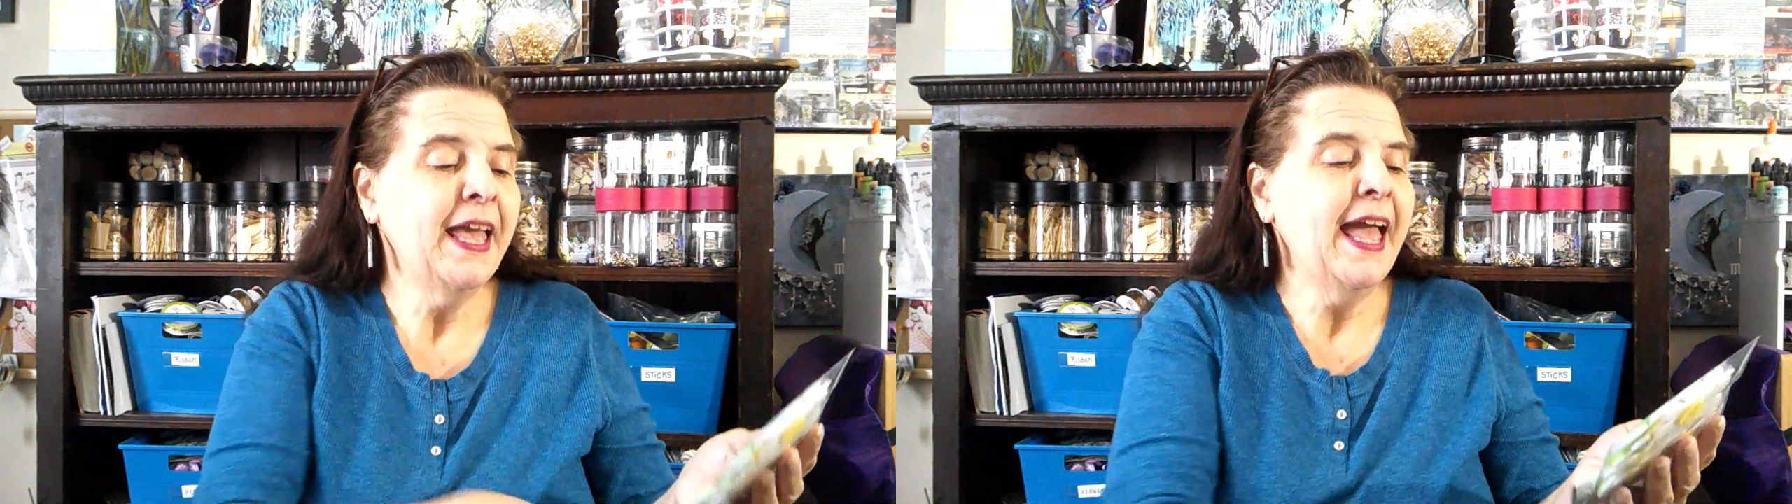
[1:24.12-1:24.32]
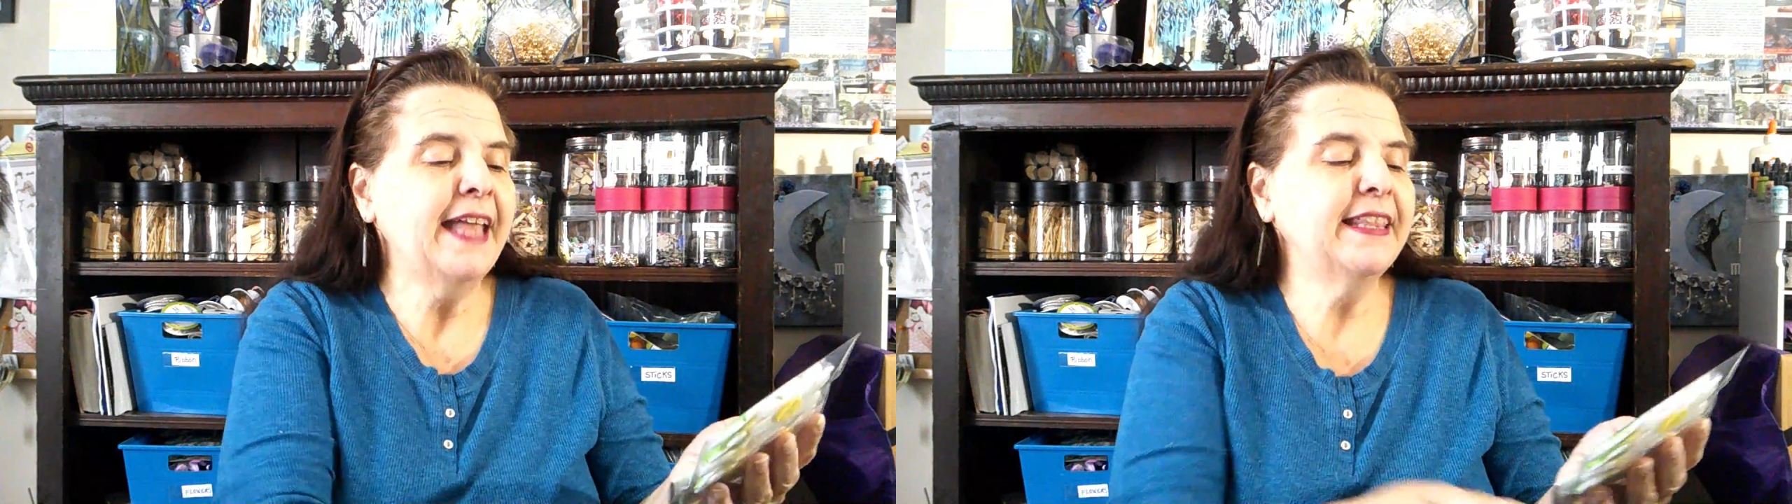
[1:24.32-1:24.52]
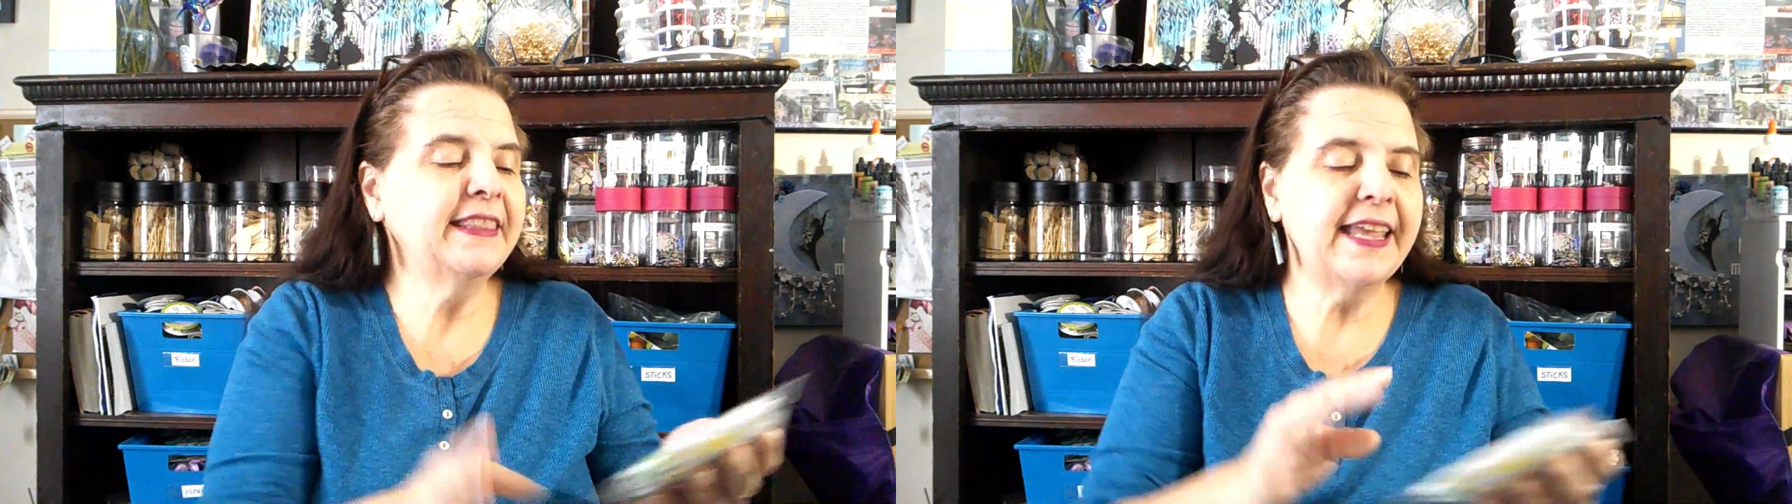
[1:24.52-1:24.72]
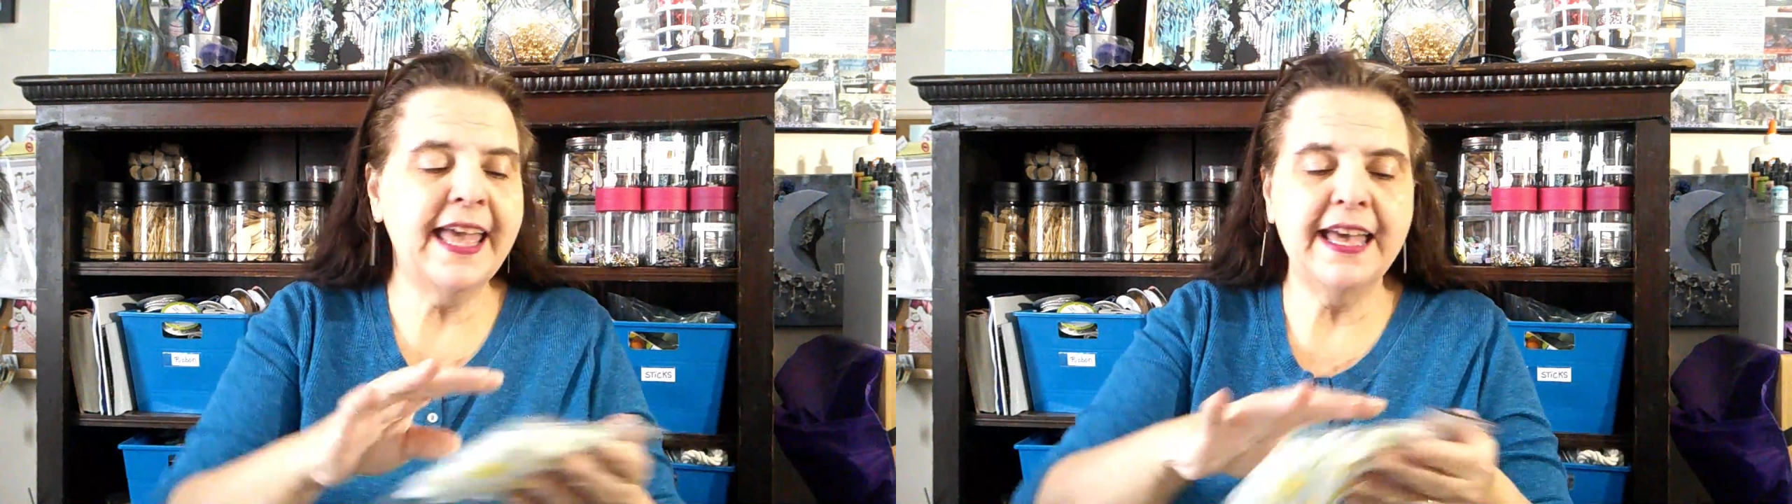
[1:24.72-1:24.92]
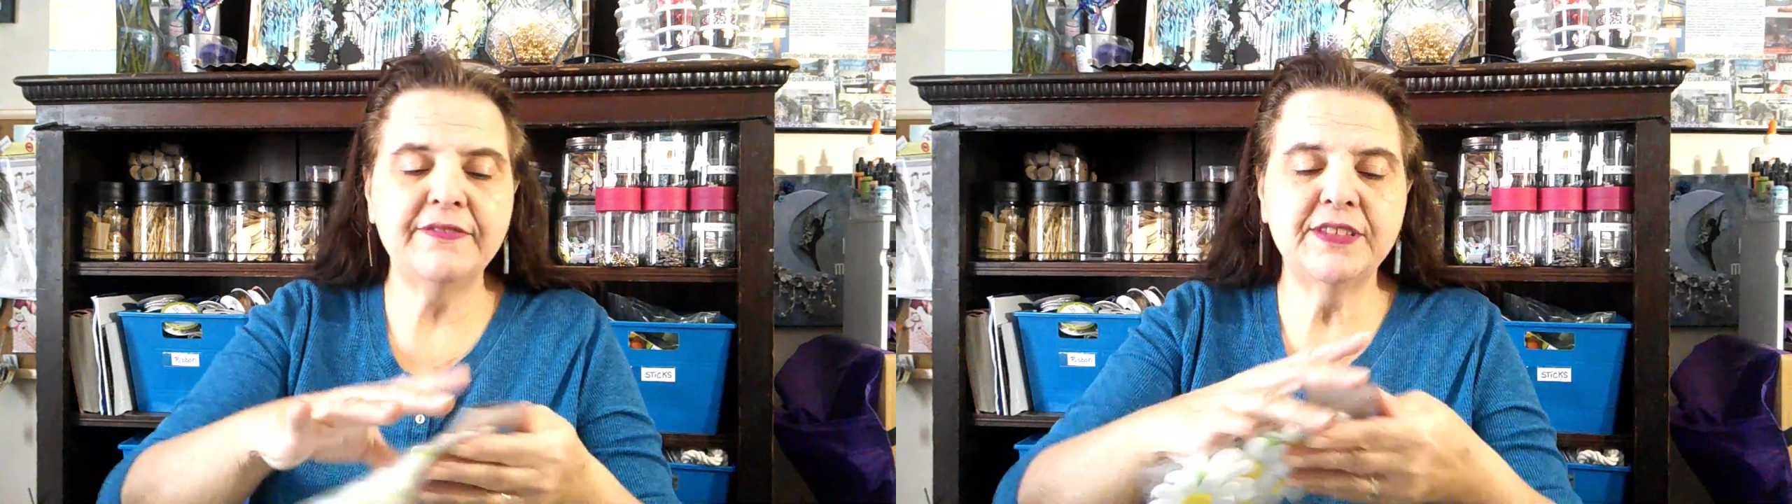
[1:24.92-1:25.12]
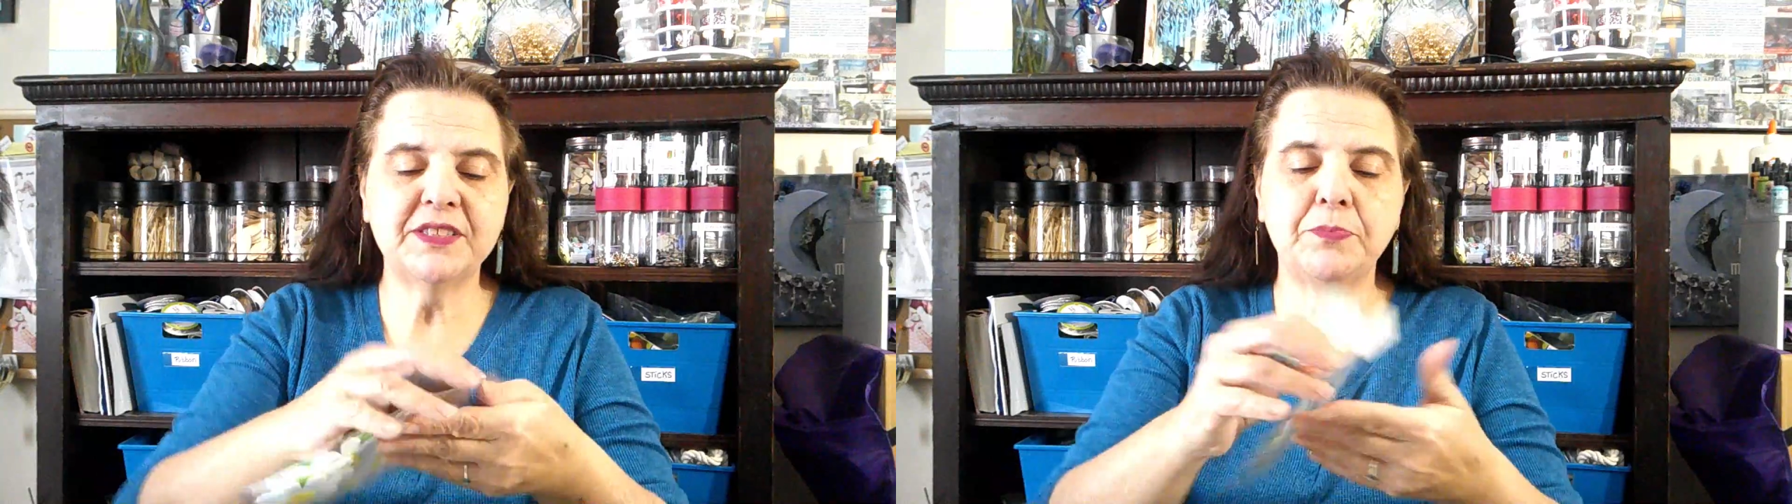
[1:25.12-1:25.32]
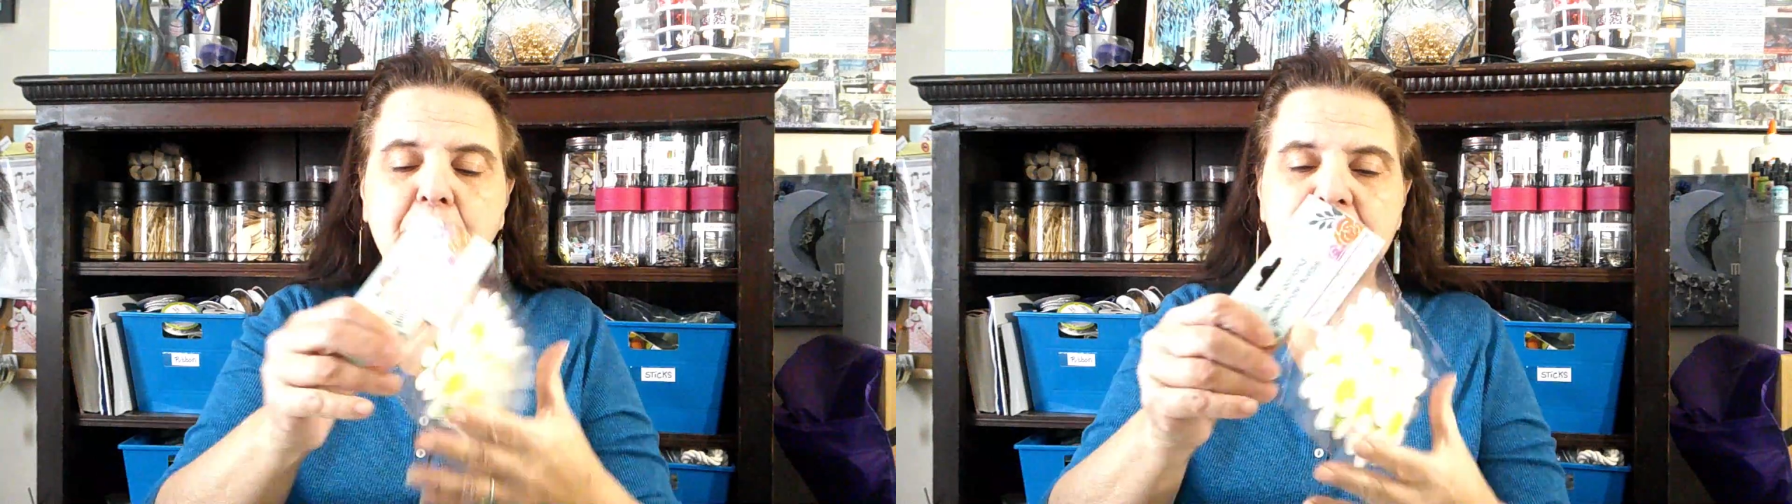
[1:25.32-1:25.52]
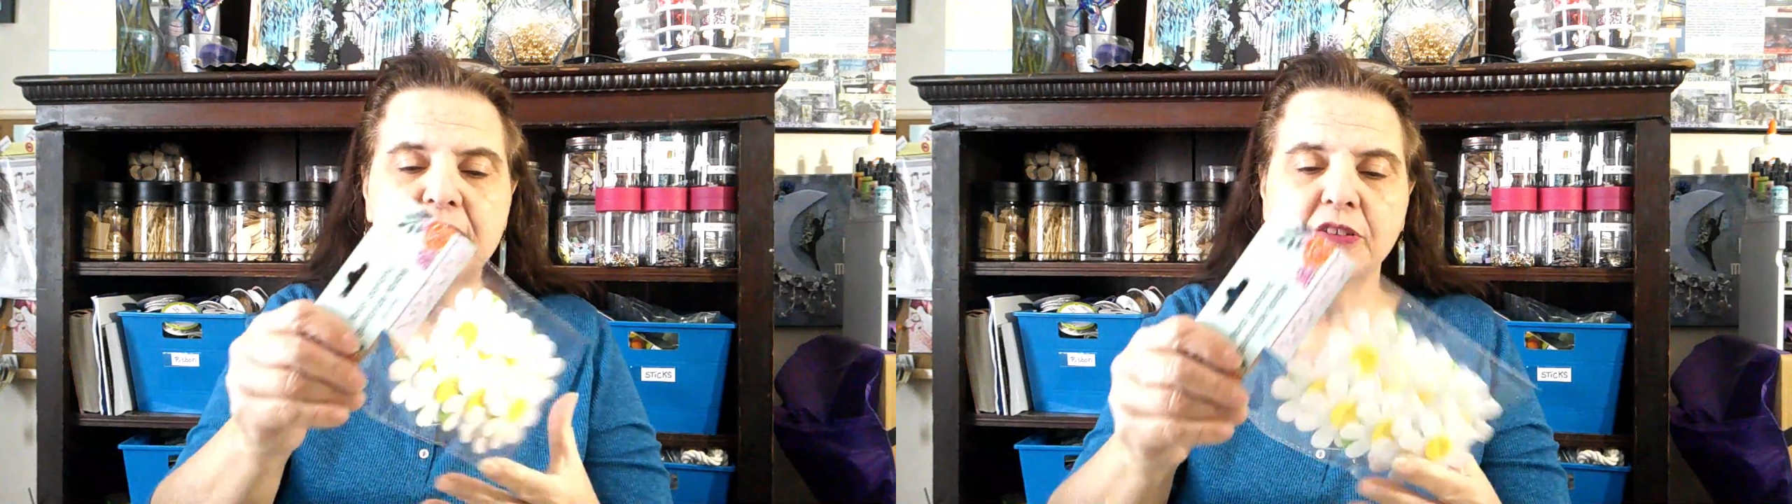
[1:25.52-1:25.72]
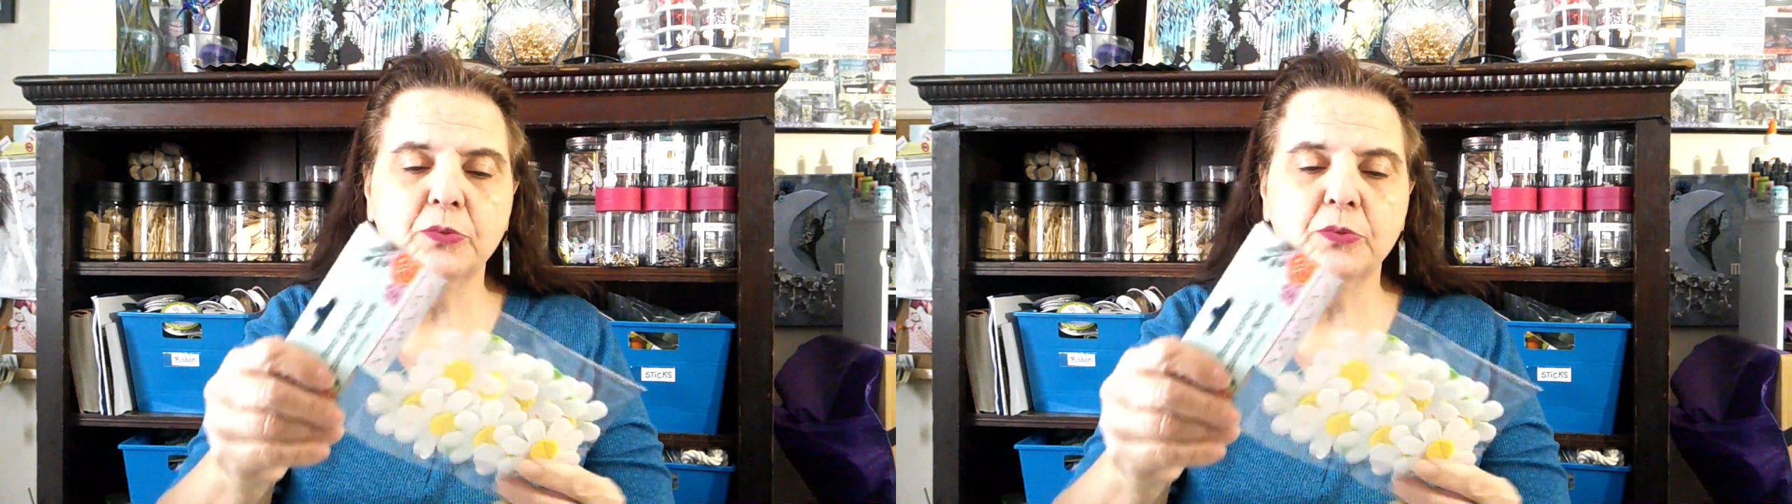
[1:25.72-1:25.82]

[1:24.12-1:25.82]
And then they have this banner,